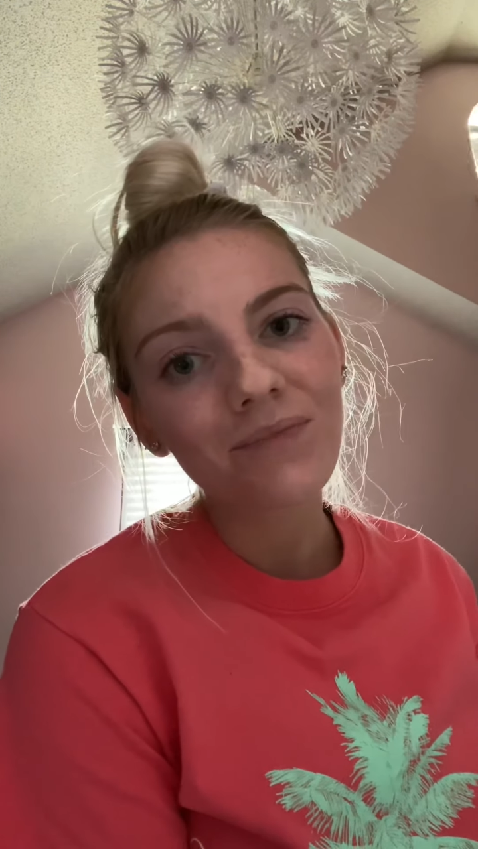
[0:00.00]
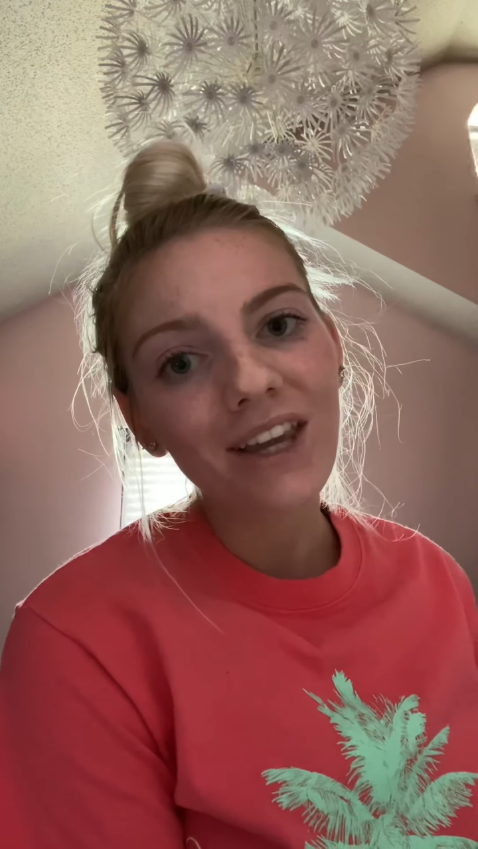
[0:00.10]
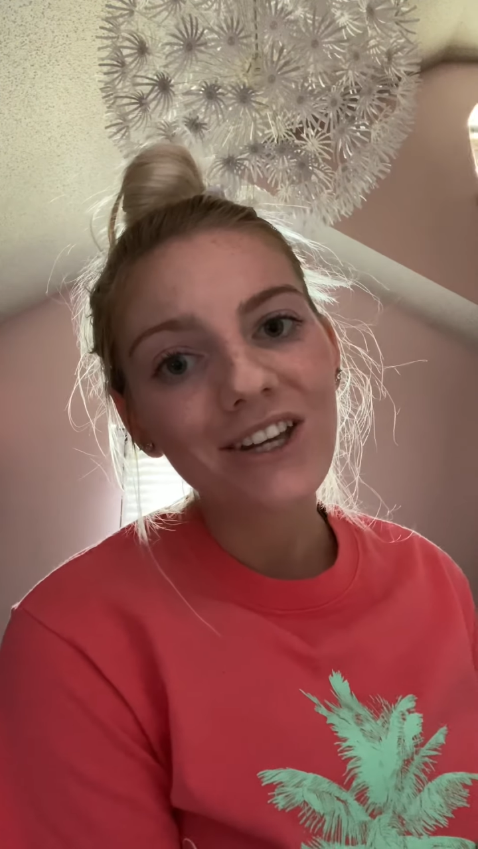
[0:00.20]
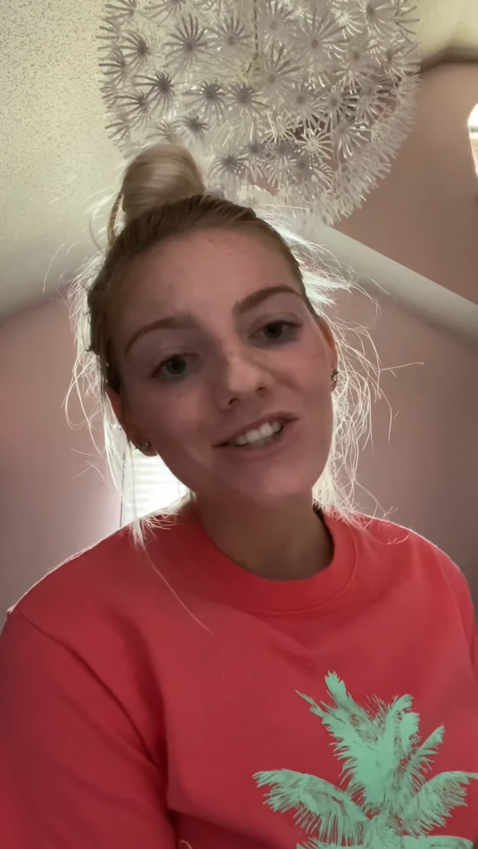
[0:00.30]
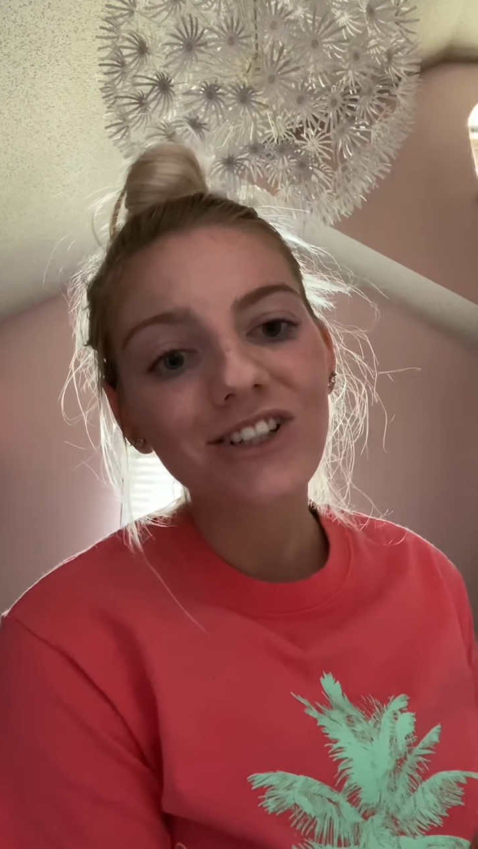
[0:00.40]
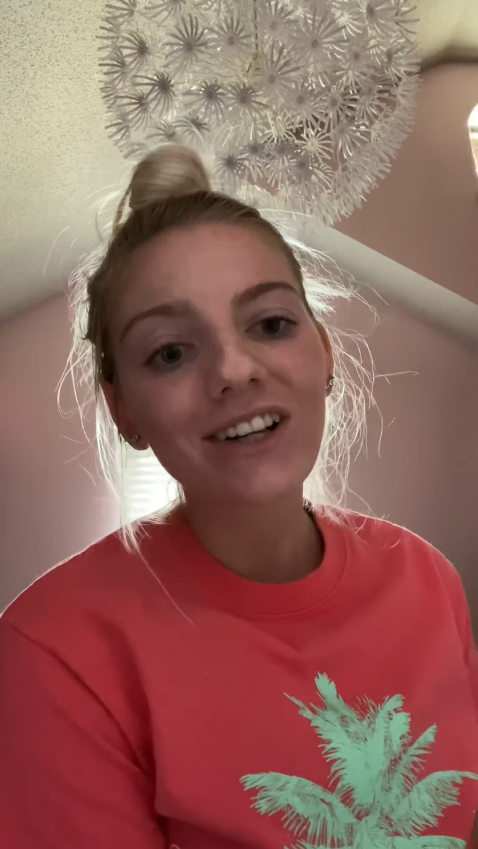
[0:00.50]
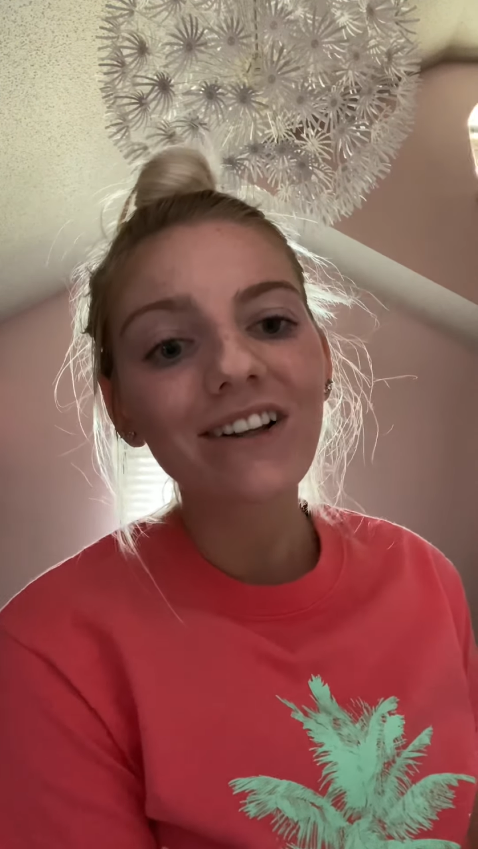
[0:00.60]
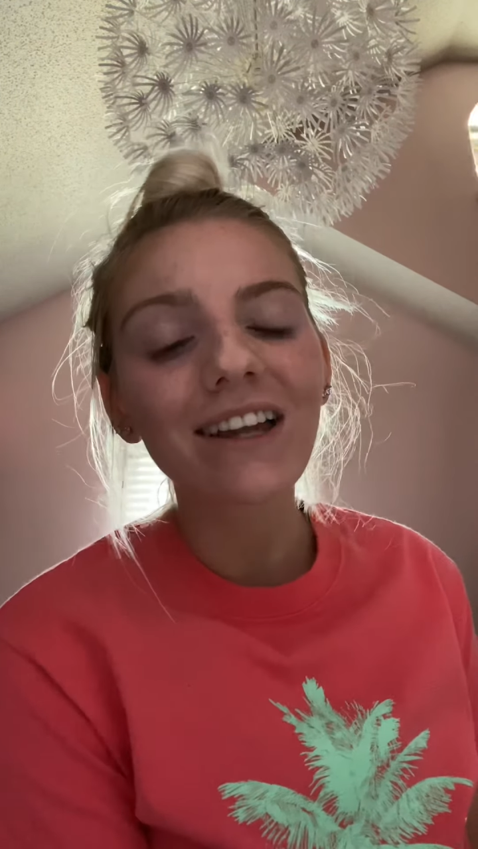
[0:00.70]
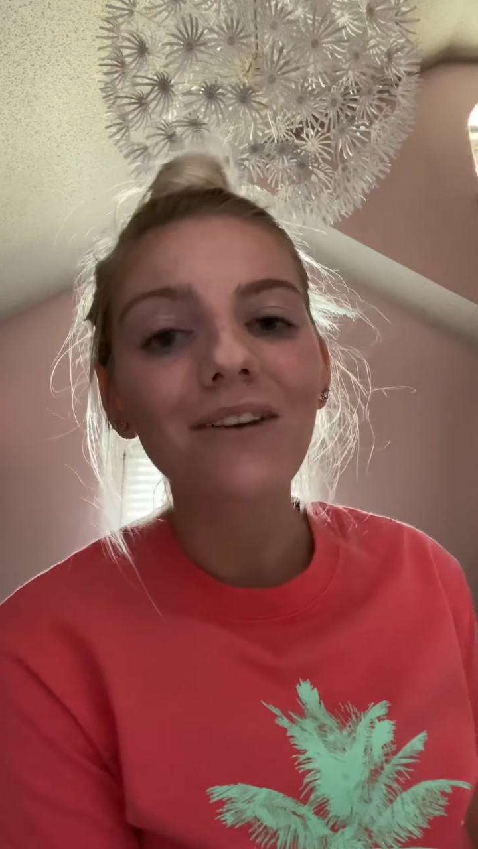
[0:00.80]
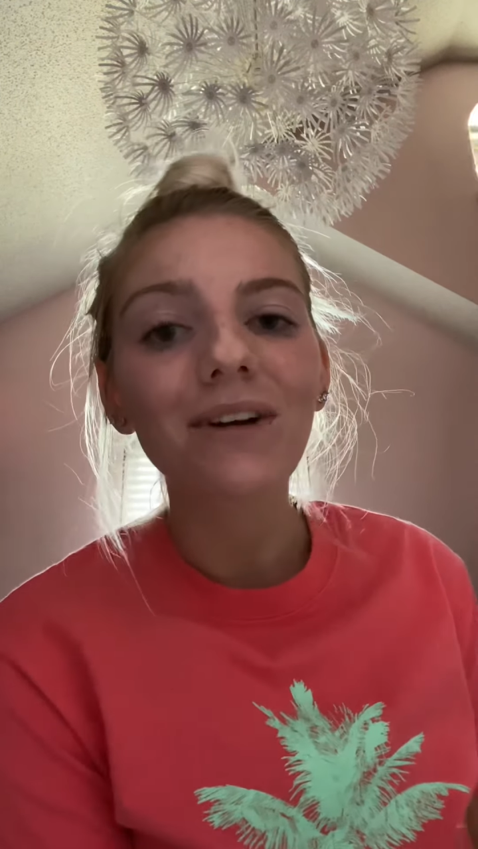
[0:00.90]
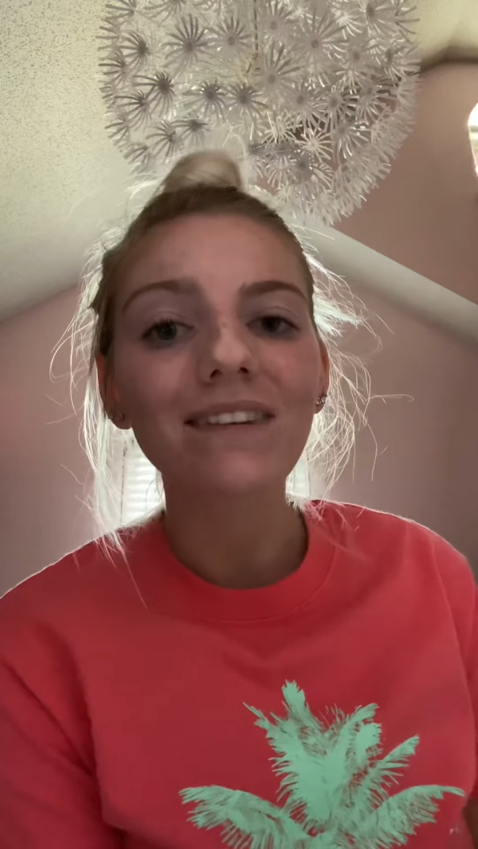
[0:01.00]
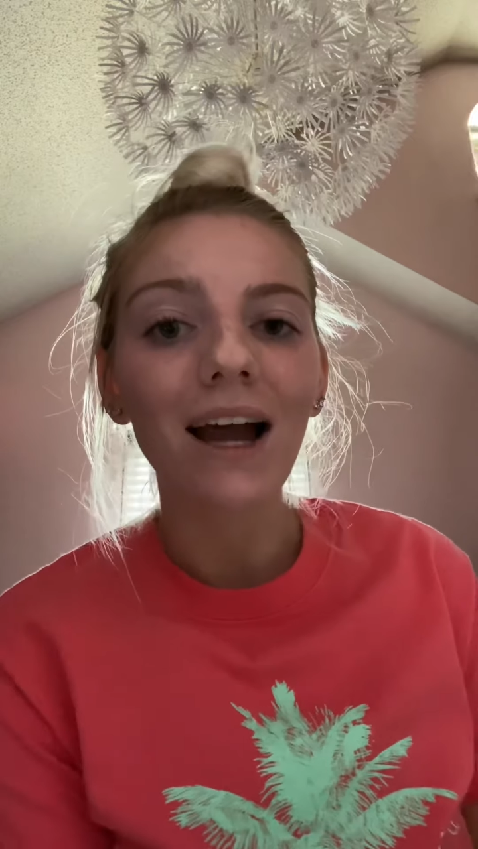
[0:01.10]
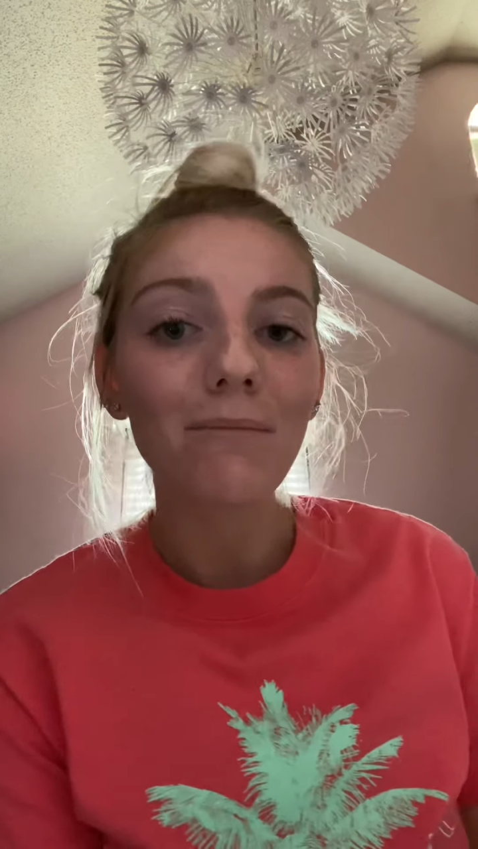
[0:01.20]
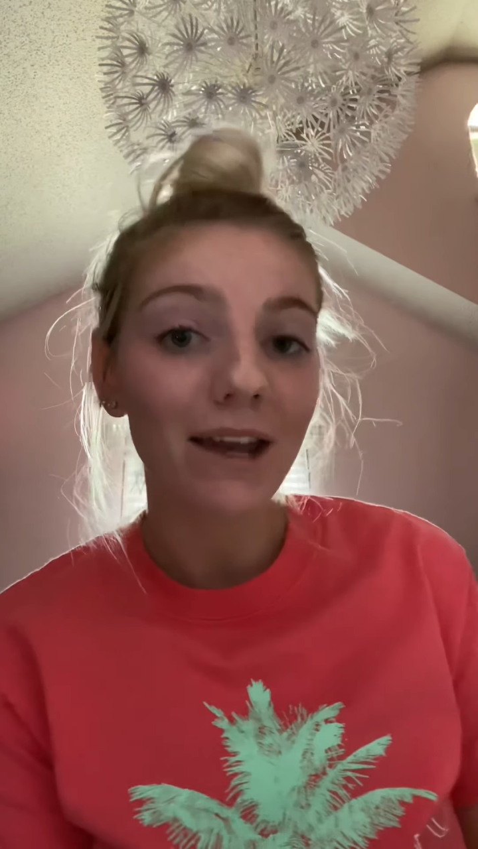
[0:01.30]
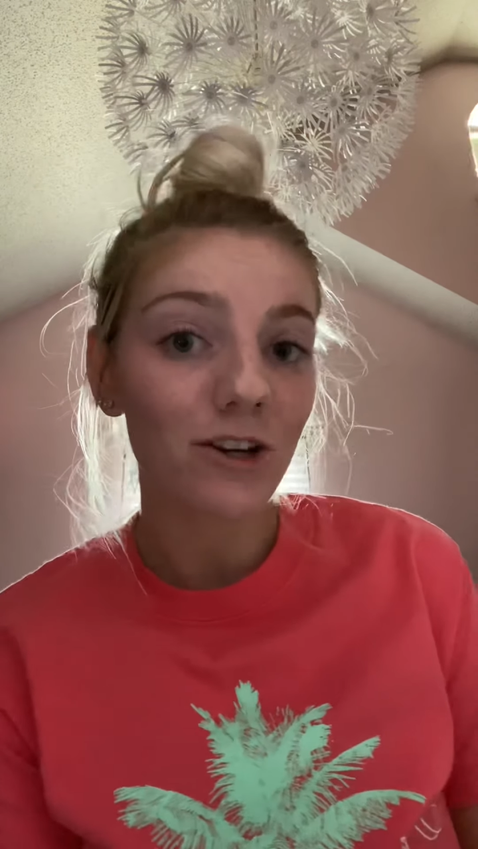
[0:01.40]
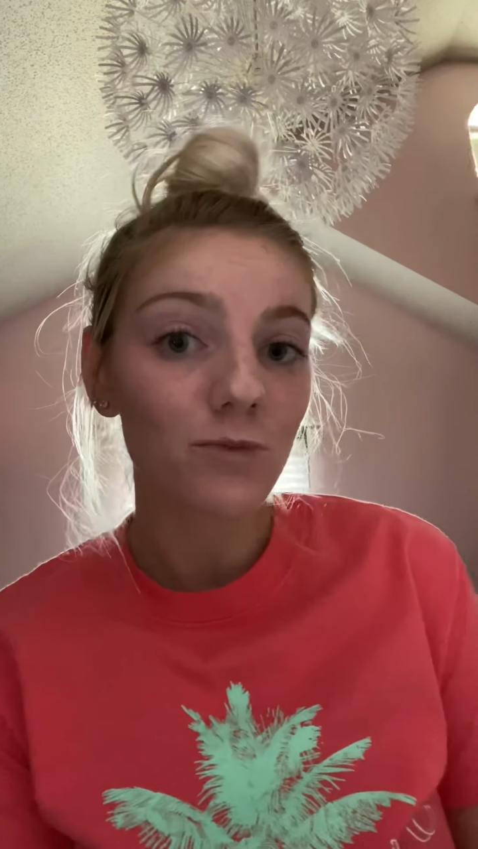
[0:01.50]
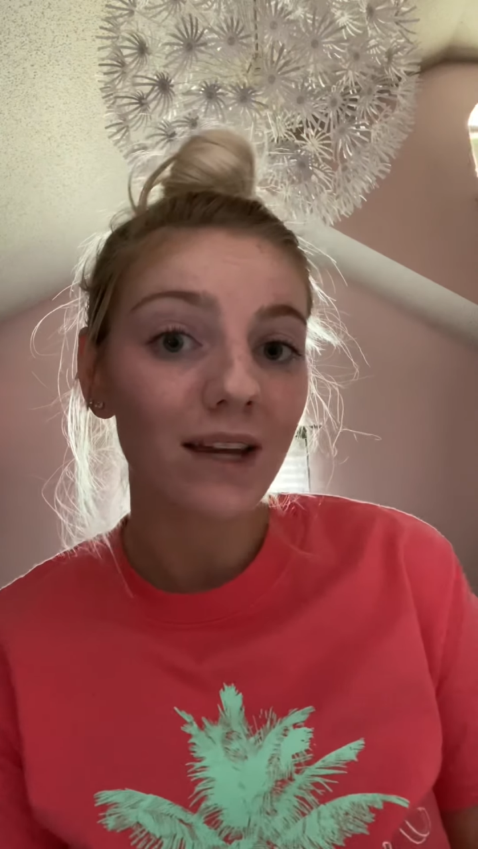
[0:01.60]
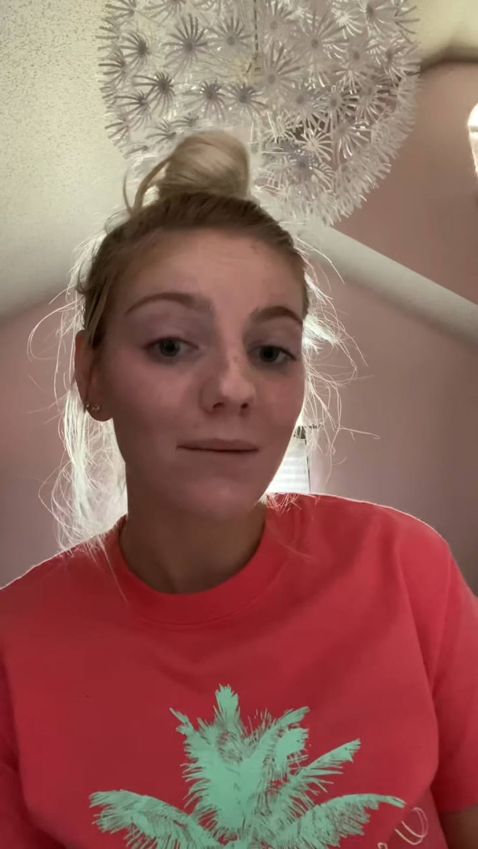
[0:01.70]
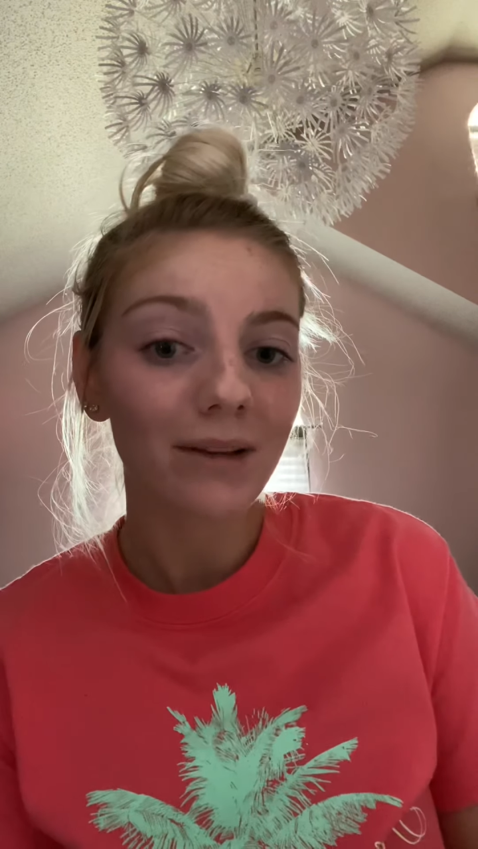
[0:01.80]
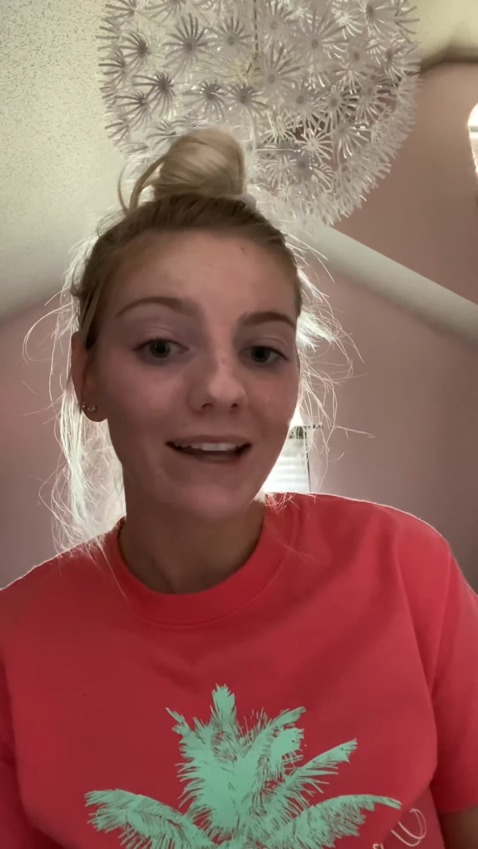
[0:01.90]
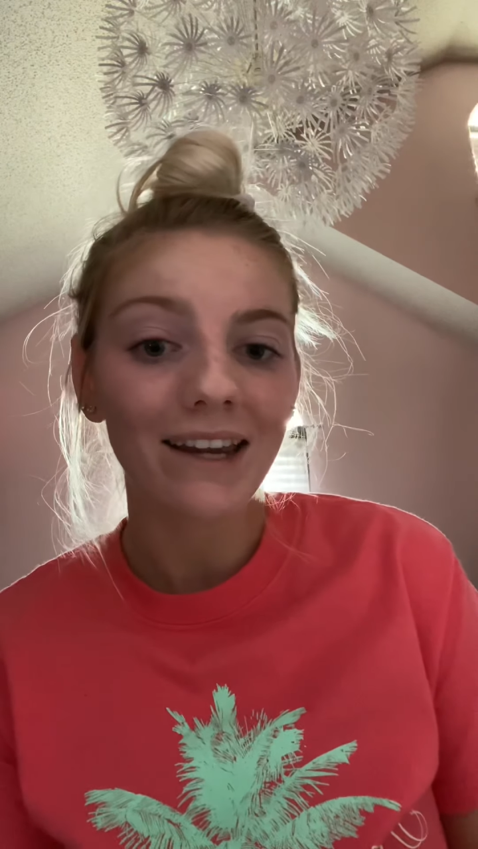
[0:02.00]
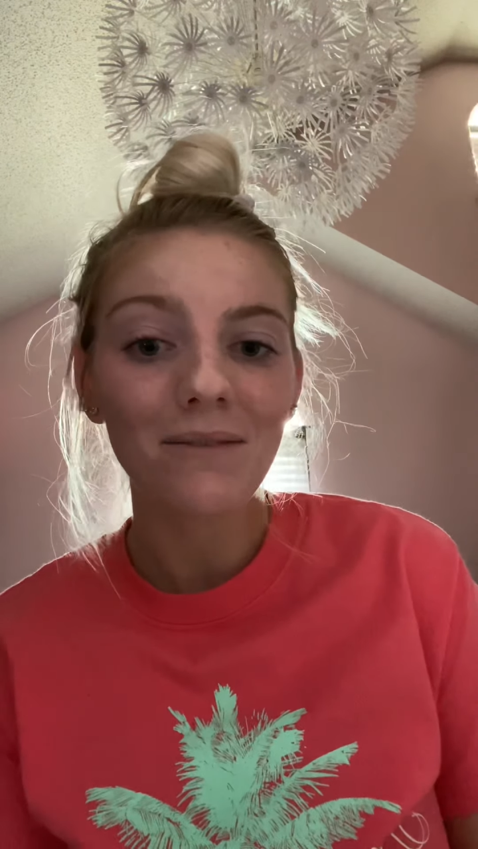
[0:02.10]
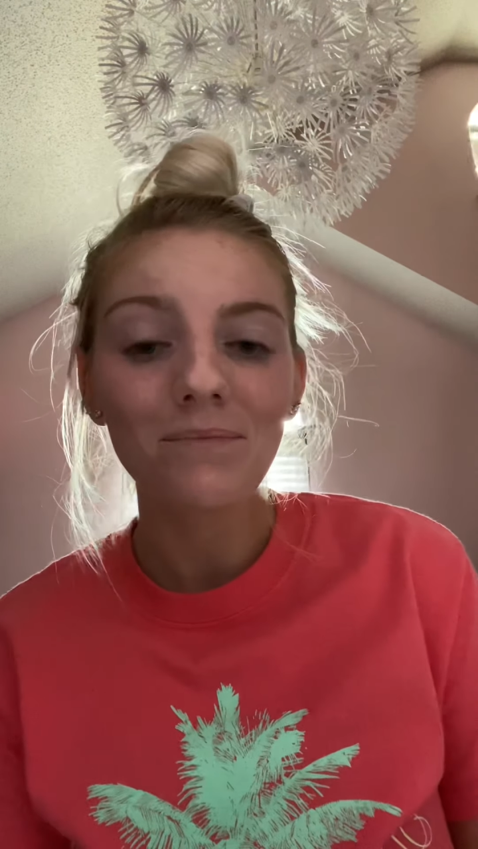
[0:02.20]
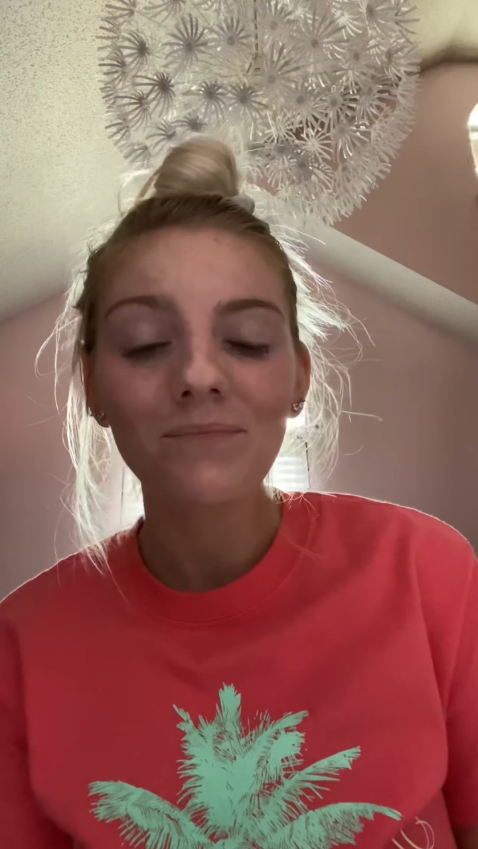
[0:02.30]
struggling with time management and planning,